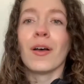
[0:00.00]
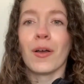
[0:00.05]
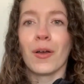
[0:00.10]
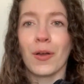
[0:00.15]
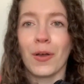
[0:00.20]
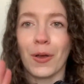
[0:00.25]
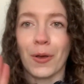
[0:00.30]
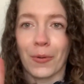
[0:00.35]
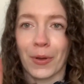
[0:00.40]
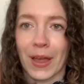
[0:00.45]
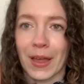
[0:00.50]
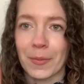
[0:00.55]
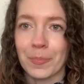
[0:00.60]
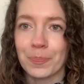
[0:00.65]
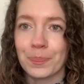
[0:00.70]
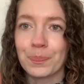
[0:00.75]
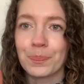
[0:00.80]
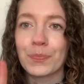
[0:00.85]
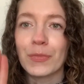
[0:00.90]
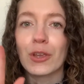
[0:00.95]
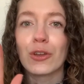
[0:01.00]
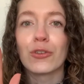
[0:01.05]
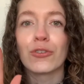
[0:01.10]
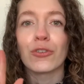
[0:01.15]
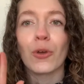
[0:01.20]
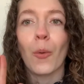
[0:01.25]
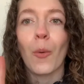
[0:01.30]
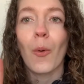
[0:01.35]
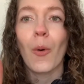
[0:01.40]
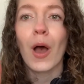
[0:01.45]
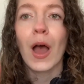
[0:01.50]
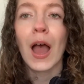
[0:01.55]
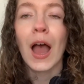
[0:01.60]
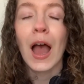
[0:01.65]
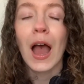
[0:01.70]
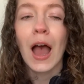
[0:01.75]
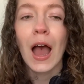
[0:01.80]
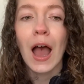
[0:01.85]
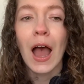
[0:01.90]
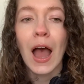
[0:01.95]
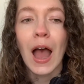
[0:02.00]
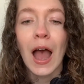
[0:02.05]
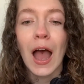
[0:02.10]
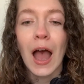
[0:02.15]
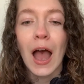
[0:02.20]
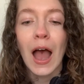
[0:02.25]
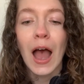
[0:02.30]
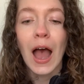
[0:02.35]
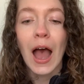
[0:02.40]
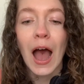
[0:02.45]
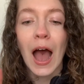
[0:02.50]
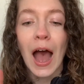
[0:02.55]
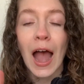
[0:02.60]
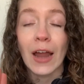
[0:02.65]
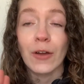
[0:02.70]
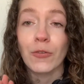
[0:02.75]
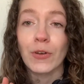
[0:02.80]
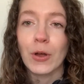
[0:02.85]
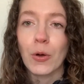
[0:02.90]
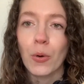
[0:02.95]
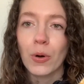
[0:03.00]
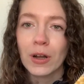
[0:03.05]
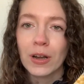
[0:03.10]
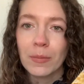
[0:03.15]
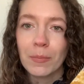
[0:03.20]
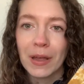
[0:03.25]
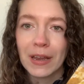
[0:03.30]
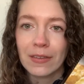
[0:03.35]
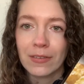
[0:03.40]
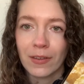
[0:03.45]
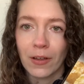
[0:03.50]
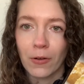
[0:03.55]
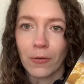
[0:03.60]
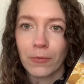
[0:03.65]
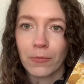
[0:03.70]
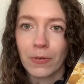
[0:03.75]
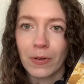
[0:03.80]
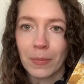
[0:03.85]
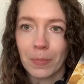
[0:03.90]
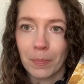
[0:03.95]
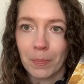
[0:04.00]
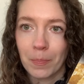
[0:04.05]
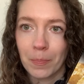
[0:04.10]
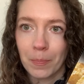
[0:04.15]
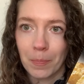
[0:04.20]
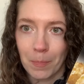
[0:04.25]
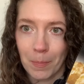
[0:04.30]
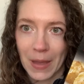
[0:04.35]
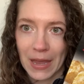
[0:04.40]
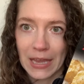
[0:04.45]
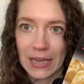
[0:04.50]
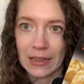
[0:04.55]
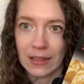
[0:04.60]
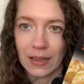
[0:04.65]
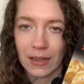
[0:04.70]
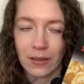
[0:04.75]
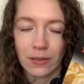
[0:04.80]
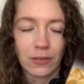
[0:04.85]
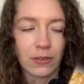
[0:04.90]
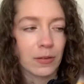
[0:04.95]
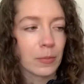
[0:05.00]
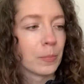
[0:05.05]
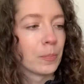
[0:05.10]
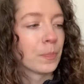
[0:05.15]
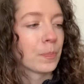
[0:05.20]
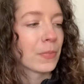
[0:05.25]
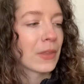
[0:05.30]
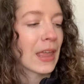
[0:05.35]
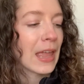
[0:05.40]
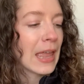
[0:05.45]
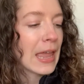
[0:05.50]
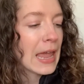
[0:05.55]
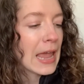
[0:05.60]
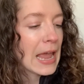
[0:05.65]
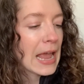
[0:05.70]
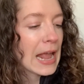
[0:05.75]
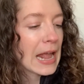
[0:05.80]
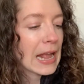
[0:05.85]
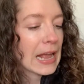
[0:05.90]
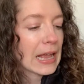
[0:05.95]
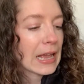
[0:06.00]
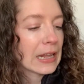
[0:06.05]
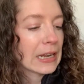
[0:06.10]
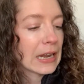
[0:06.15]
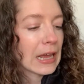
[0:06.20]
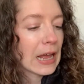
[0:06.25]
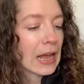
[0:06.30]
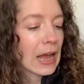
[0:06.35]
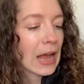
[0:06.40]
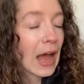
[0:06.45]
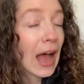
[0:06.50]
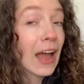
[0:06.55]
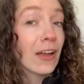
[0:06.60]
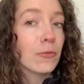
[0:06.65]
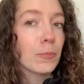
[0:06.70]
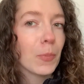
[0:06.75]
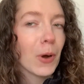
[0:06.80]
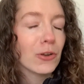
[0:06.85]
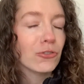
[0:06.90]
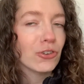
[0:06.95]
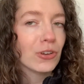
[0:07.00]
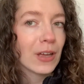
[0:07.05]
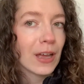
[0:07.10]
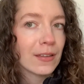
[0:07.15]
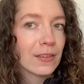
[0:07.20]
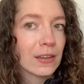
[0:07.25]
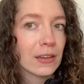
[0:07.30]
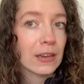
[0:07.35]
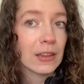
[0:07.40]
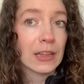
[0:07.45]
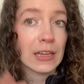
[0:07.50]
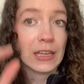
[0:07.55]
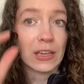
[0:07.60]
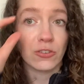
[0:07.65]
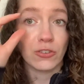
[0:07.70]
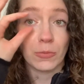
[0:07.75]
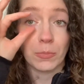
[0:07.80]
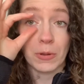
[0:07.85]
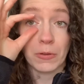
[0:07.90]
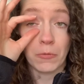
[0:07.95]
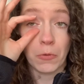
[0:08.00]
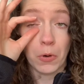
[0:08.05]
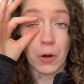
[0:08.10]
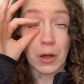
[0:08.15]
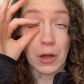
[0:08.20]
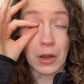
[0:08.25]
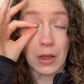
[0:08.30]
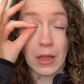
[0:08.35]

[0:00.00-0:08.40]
Okay, so I recorded myself making these, and I've brought you guys into the kitchen before.